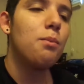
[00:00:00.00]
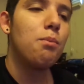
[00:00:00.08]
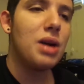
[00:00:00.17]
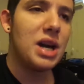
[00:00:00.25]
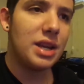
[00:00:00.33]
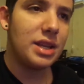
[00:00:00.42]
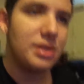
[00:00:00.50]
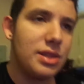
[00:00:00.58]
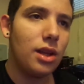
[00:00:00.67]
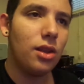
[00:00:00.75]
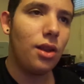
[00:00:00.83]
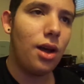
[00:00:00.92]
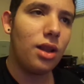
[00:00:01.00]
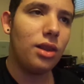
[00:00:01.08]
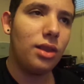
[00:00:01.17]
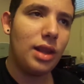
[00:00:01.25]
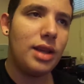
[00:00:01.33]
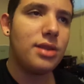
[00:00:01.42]
but it's a lot
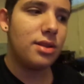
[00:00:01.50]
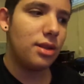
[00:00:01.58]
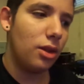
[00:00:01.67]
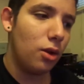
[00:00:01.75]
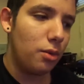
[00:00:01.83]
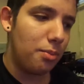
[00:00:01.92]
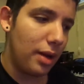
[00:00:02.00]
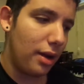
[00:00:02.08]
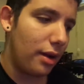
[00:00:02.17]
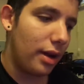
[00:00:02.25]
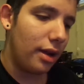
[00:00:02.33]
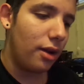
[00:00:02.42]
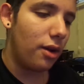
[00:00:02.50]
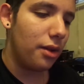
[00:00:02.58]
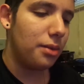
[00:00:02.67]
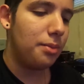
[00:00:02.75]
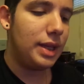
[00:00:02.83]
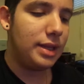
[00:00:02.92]
less load bearing on
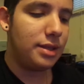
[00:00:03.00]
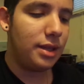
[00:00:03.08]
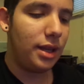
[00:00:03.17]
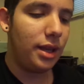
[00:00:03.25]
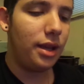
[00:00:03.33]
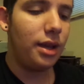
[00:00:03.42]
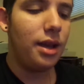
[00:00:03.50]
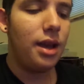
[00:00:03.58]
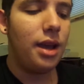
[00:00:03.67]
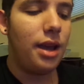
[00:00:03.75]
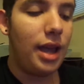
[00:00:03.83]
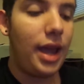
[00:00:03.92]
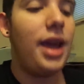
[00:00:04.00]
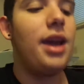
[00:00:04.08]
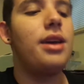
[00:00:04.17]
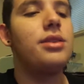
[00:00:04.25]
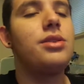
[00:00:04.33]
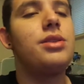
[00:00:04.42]
the PC,
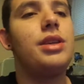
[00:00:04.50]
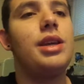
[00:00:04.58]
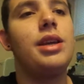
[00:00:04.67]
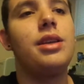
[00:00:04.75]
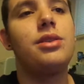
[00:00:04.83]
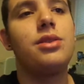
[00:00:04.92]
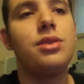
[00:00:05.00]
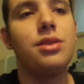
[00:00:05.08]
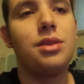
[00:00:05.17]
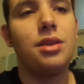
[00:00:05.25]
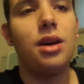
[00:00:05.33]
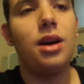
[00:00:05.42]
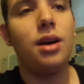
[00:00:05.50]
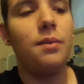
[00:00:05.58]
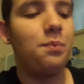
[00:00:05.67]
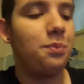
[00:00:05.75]
and it's a